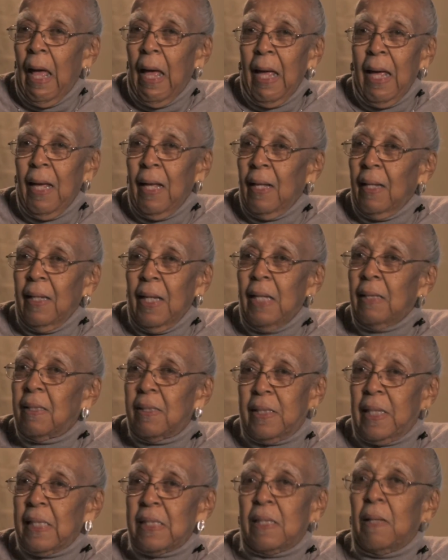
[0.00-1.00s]
and it's
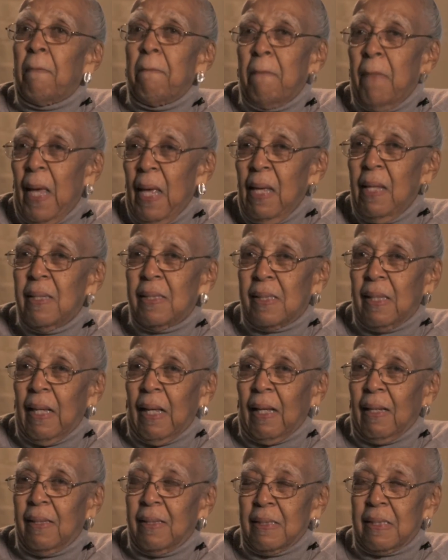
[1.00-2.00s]
just
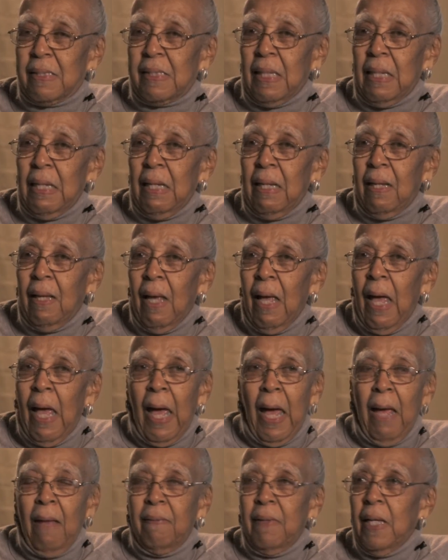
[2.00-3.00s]
amazing to see,
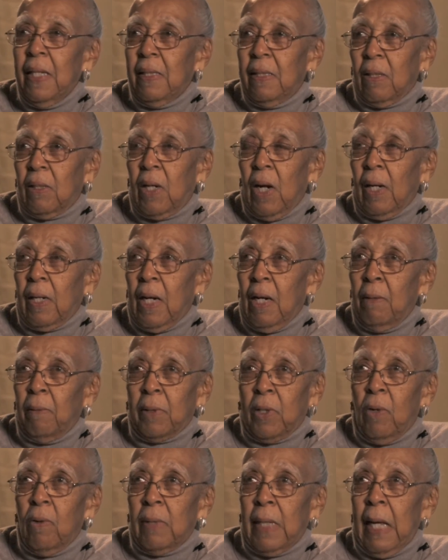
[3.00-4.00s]
and then to
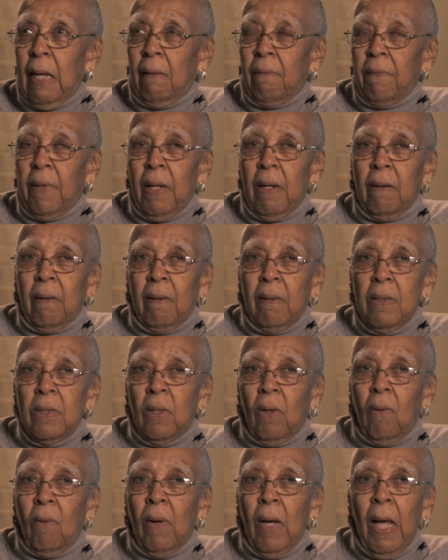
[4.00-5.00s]
go down there,
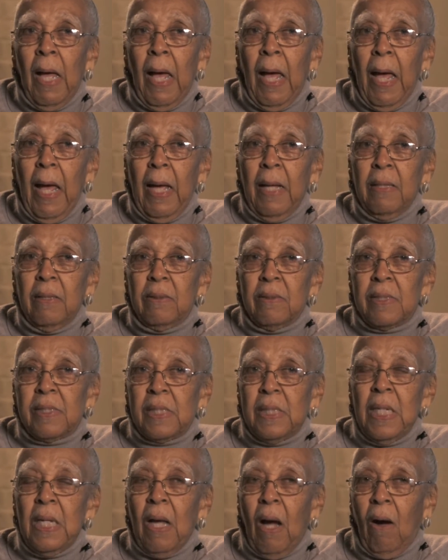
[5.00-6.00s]
and to
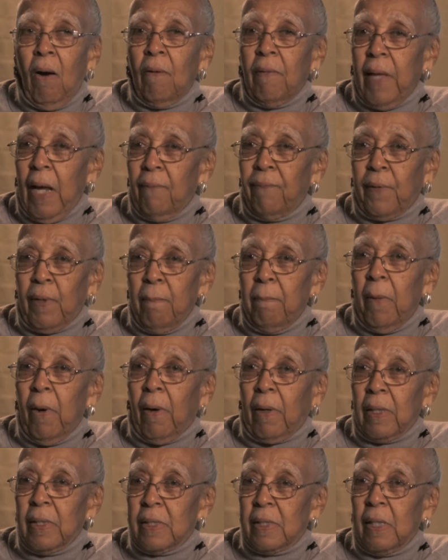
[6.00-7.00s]
see all the African
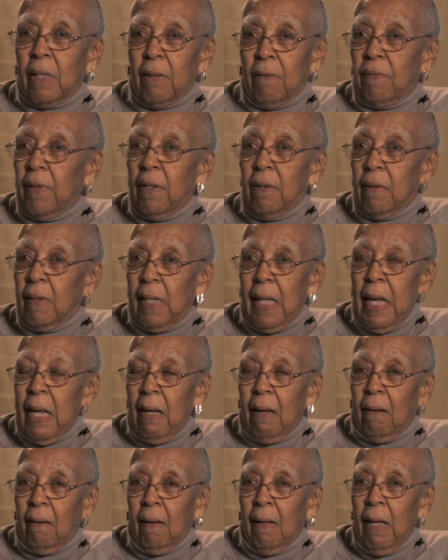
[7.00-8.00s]
Americans that are there
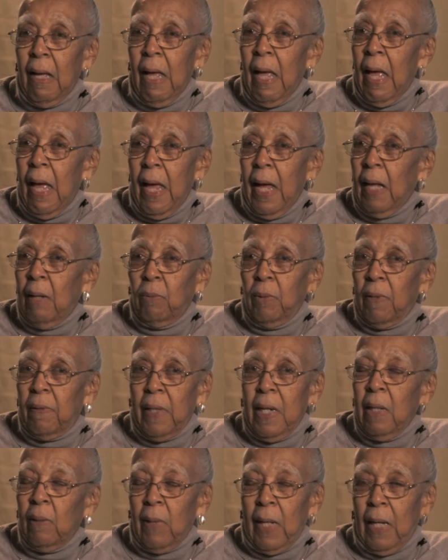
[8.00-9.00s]
now. And
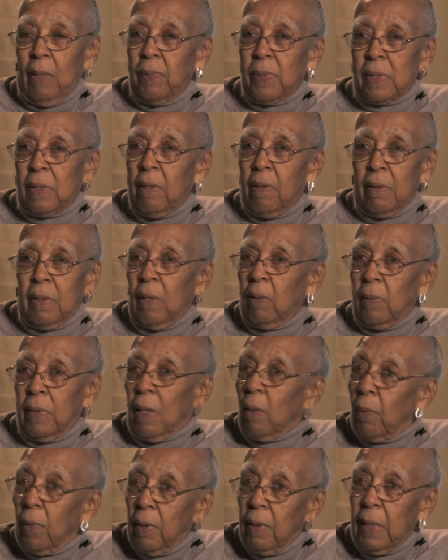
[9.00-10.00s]
when I was there,
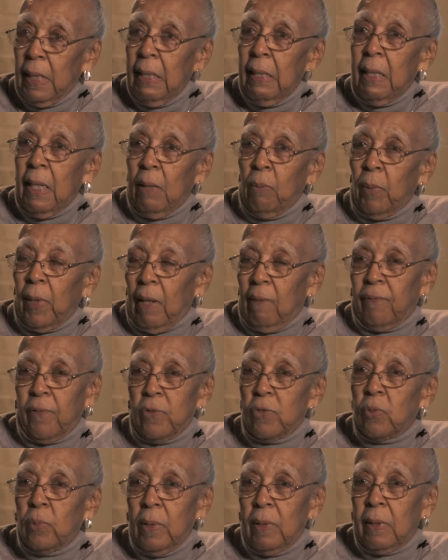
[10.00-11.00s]
there weren't any when I
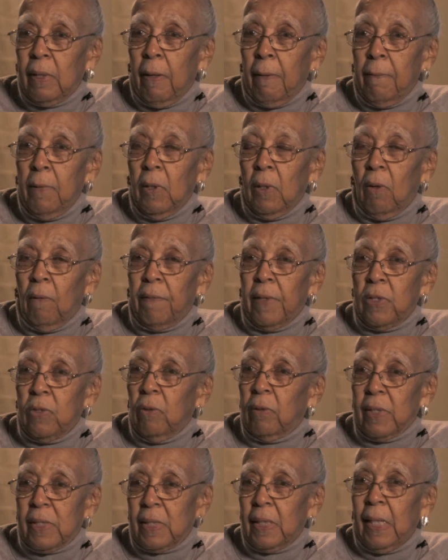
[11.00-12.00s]
first went there, that
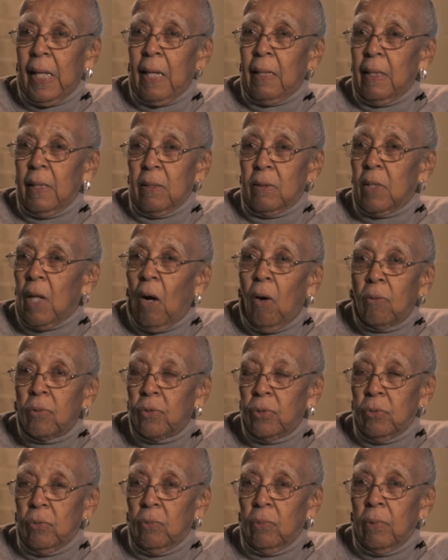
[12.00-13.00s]
you could sit down and
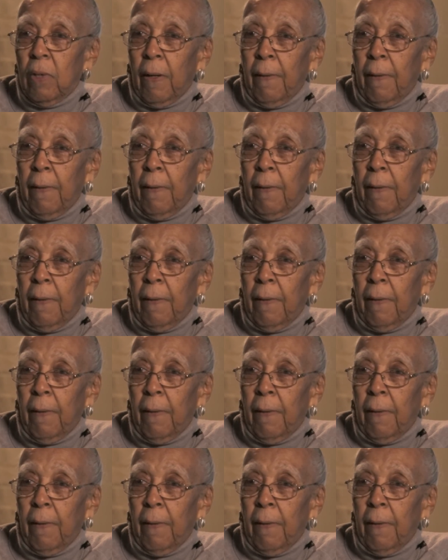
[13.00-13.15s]
talk to,